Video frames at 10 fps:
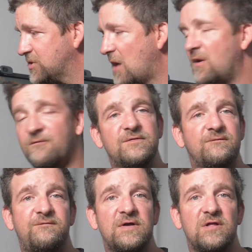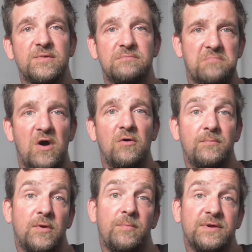go off and film and
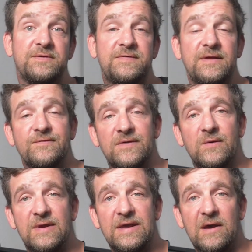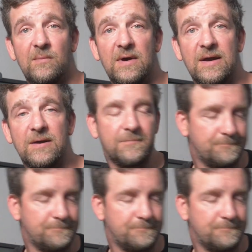hope nobody steals it when you get back.